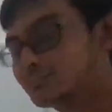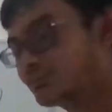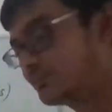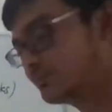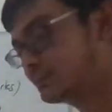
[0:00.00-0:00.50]
So
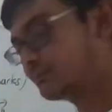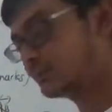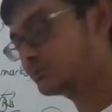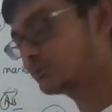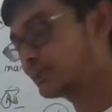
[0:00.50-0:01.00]
always
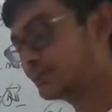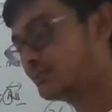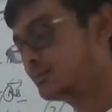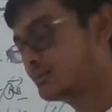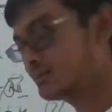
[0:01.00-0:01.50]
when you get
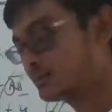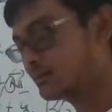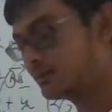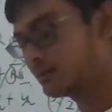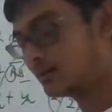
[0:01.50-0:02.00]
the
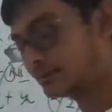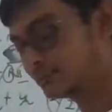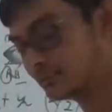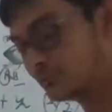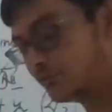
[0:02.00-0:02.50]

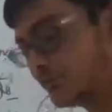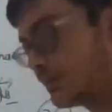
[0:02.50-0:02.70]
answer for A,